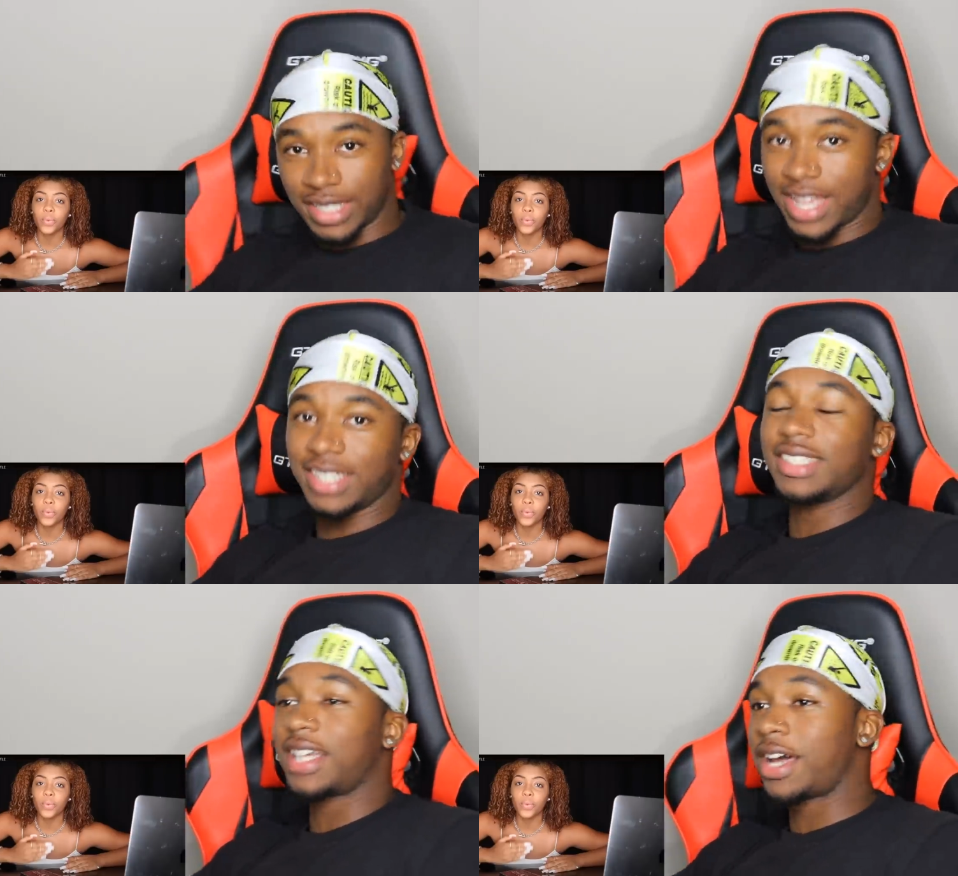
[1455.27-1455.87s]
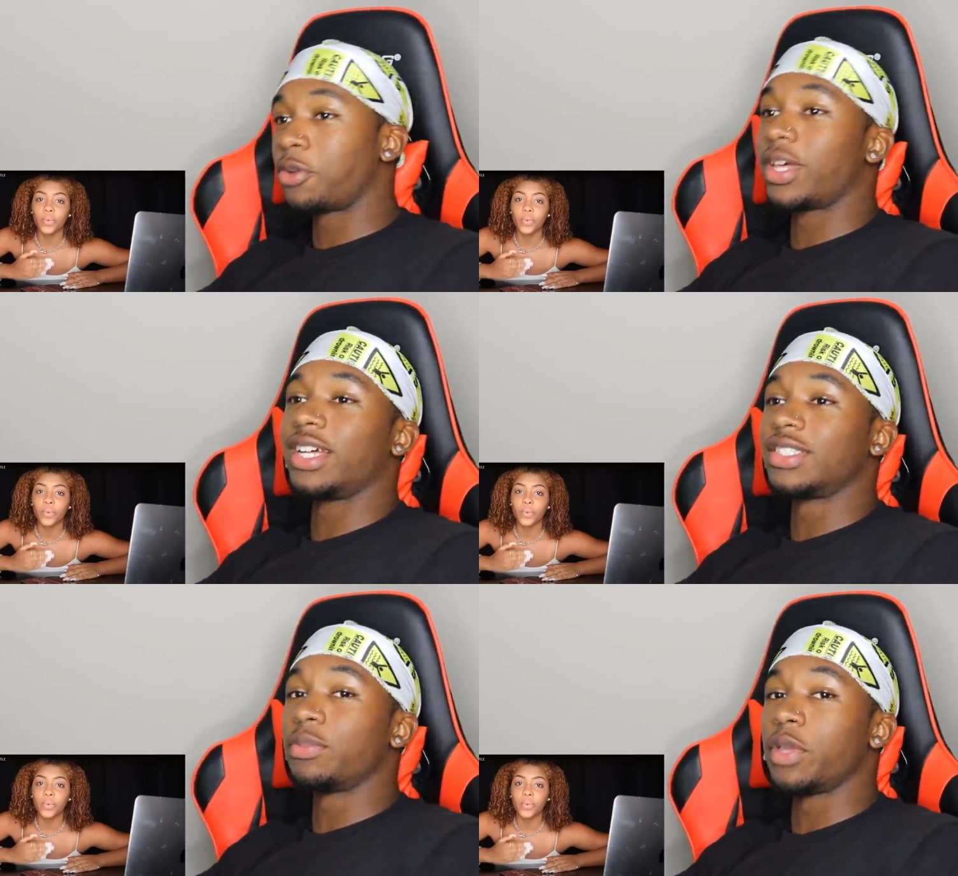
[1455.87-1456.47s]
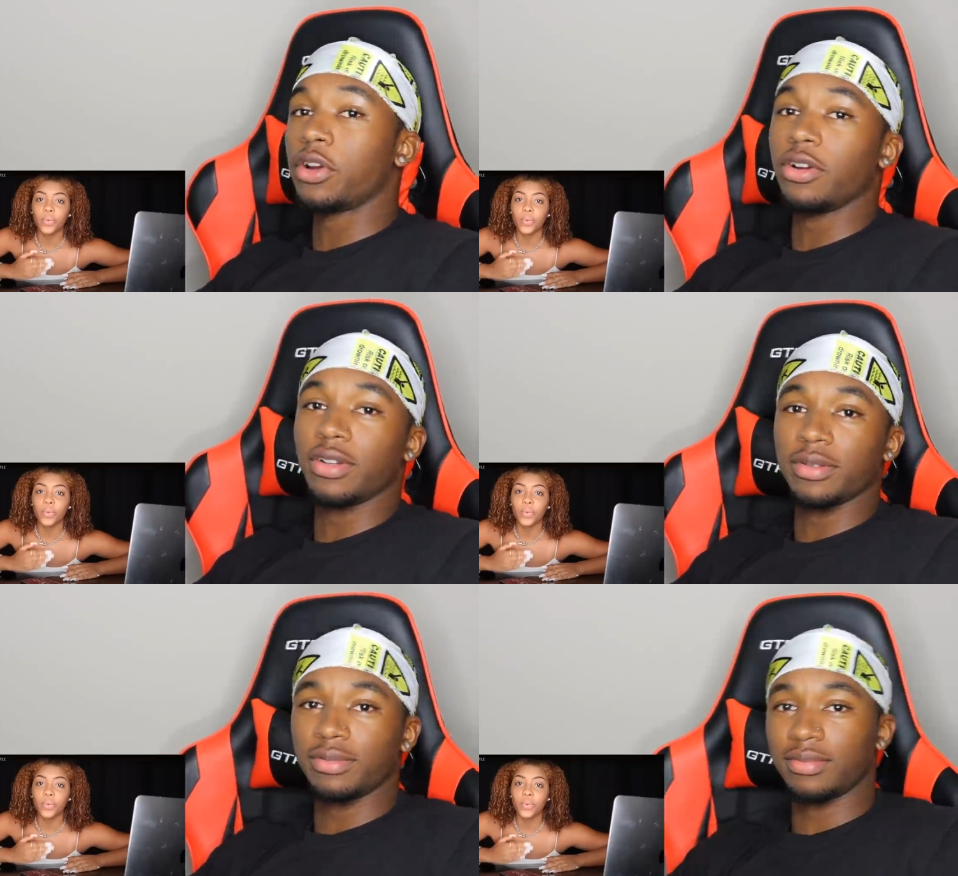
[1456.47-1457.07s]
Speaker 1: That is a title that has to be
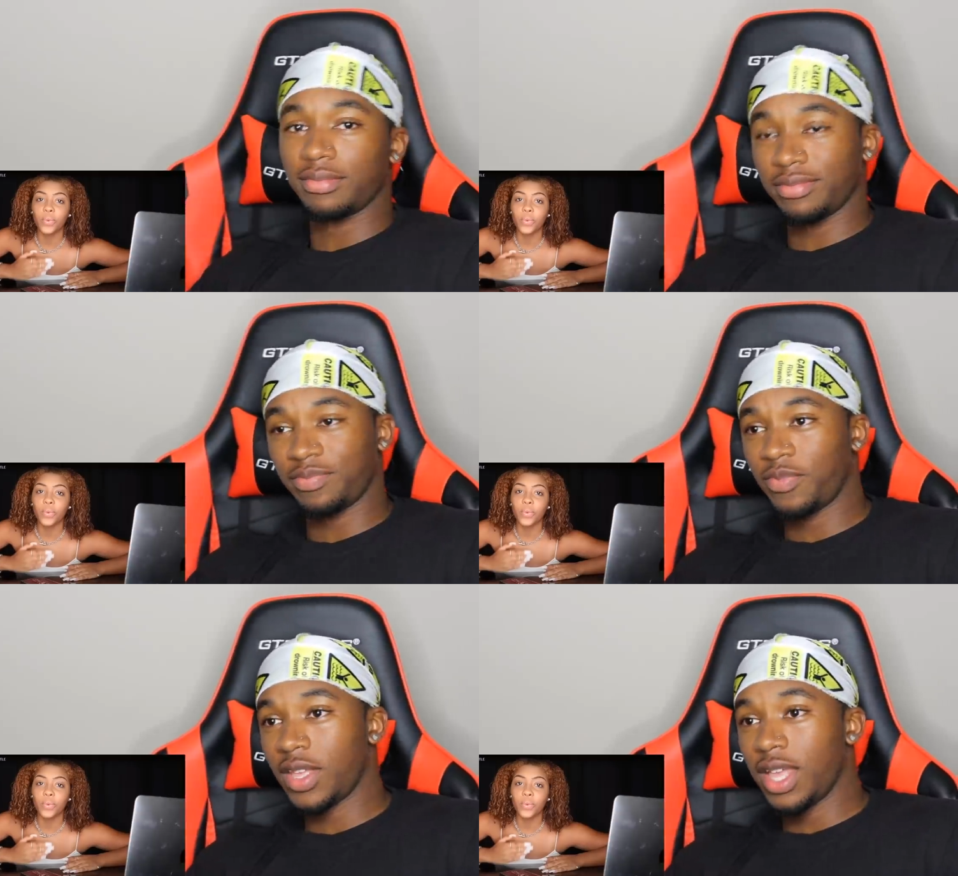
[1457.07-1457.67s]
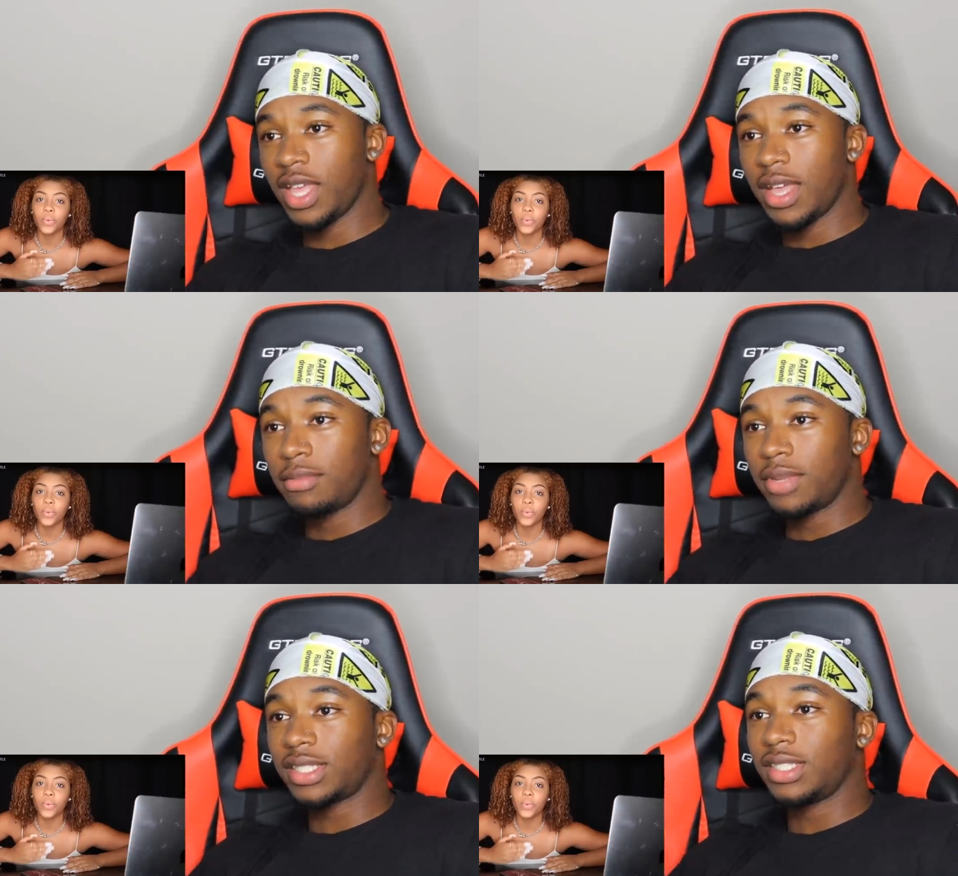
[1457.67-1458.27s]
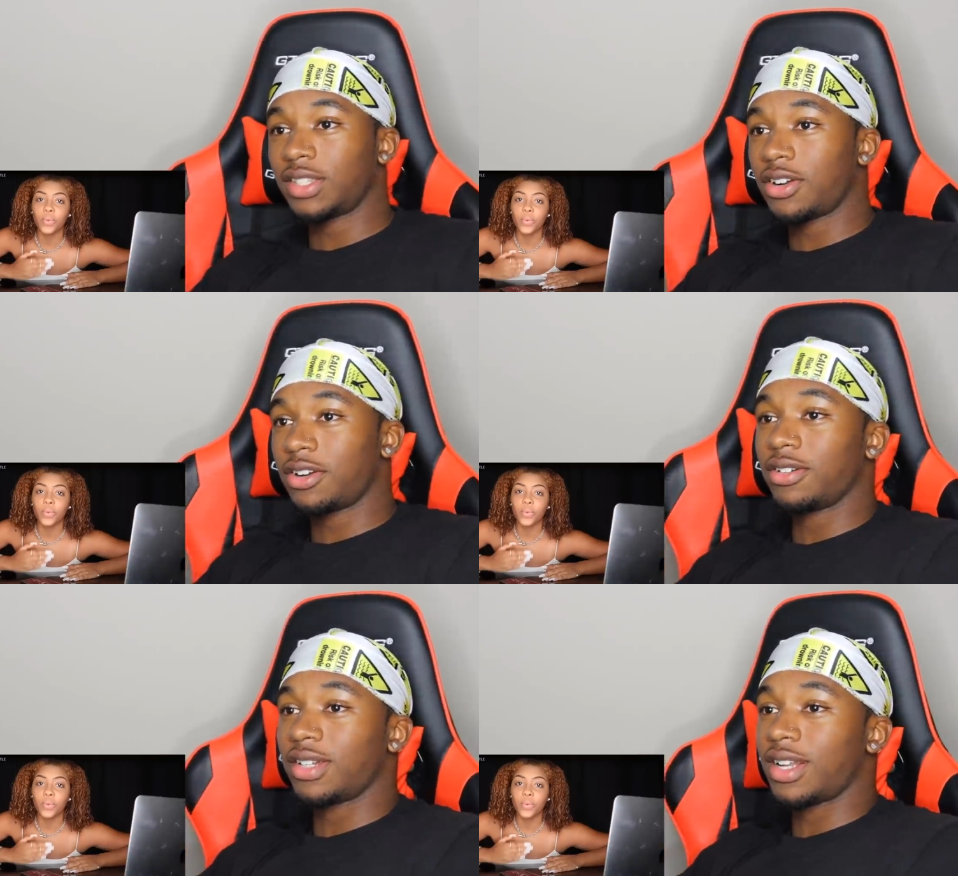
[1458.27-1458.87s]
earned. Blessings are
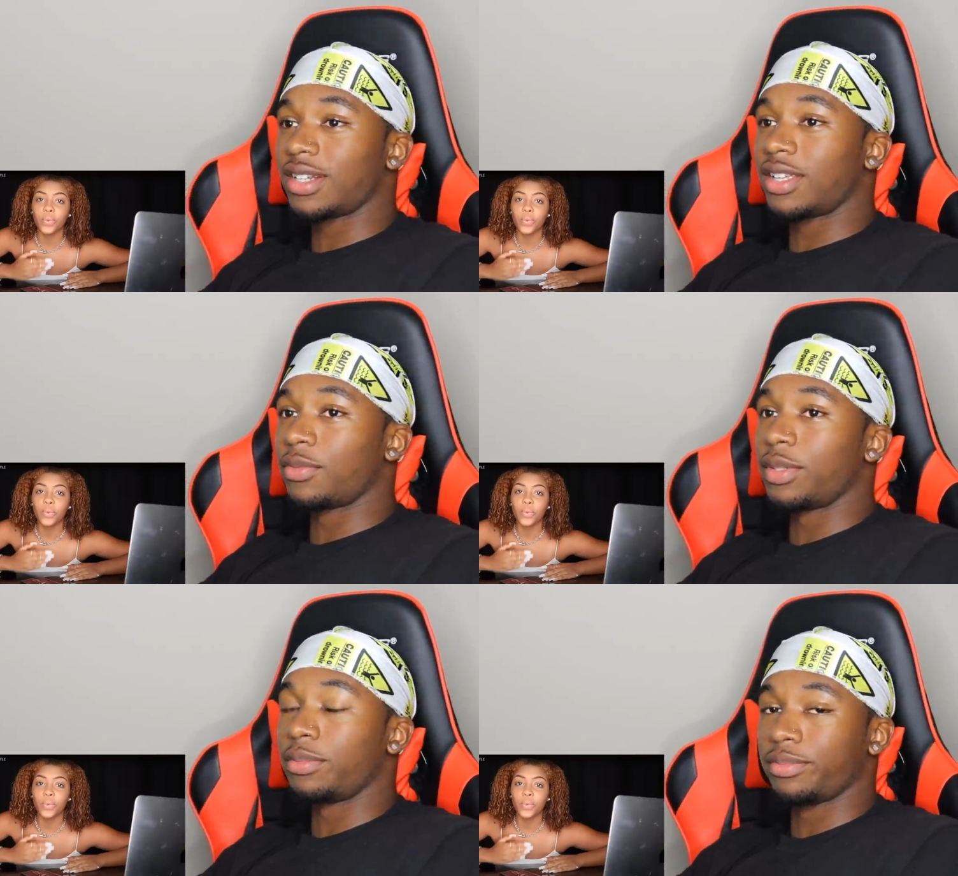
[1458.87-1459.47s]
earned, not given.